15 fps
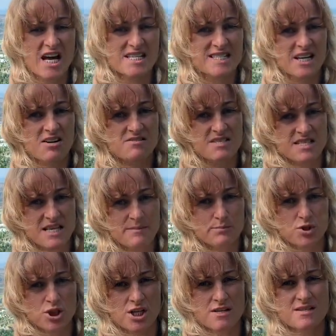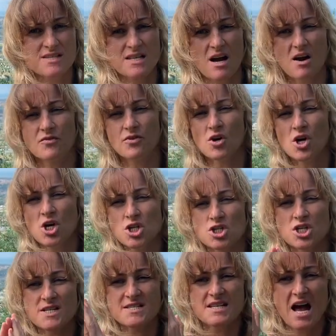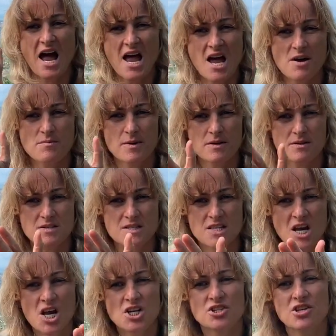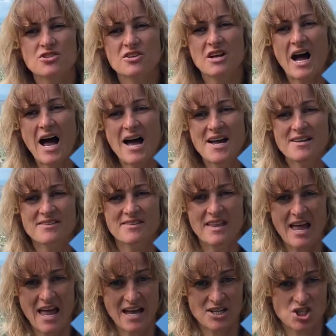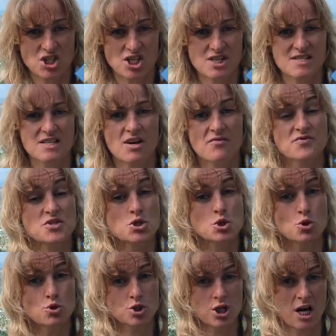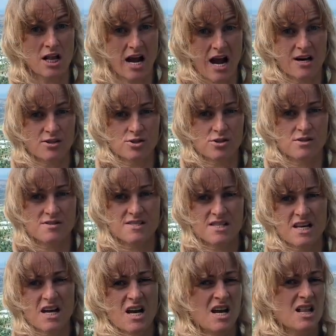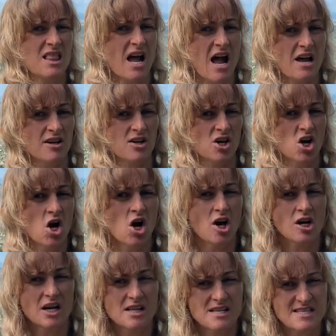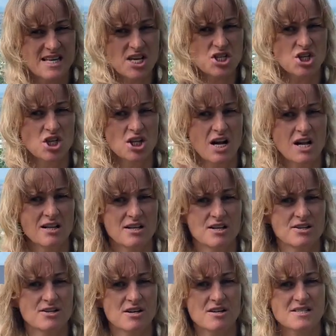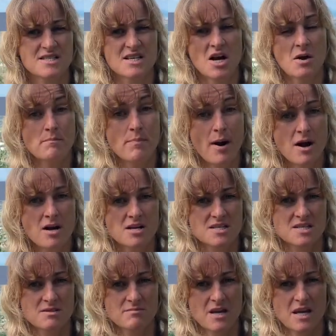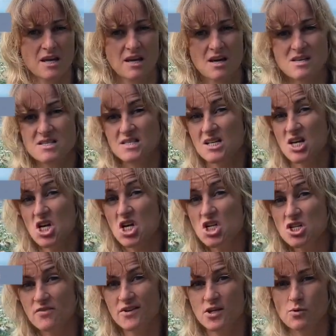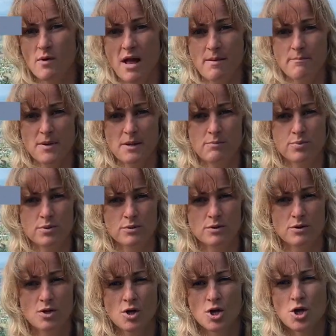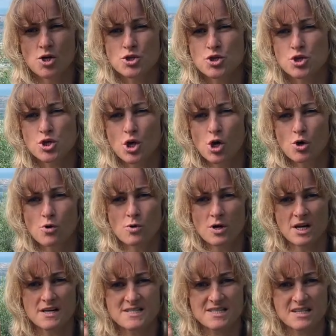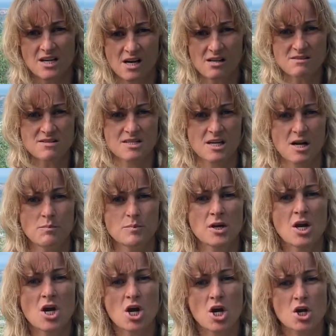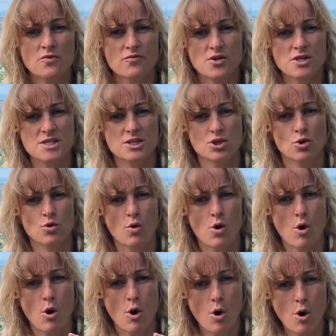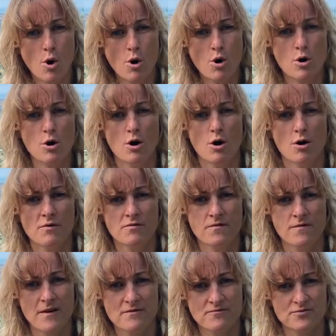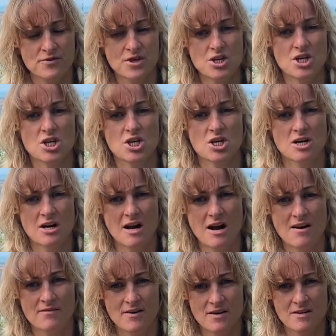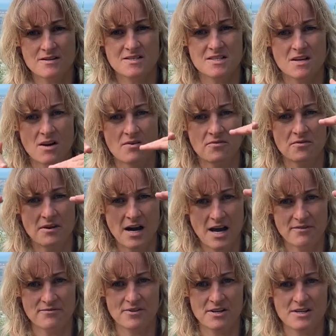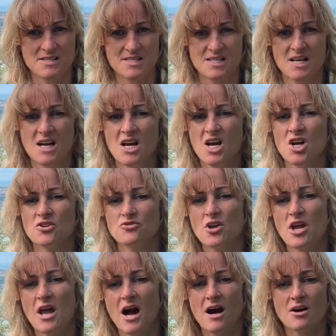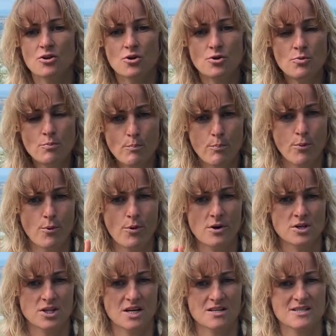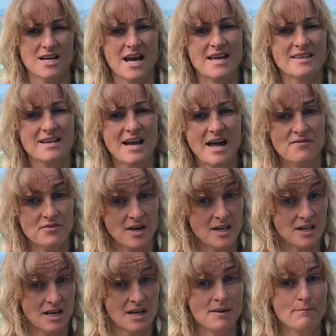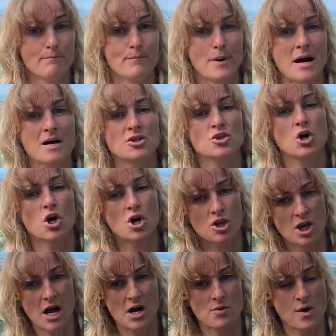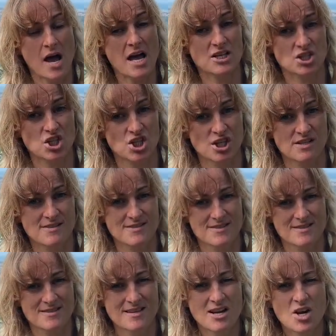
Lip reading: as conceptions of desirables that guide the actions of social actors like organizational leaders, policymakers, individual people. So his concept refers to all of the three levels of ethics. They are important and have an impact on our actions.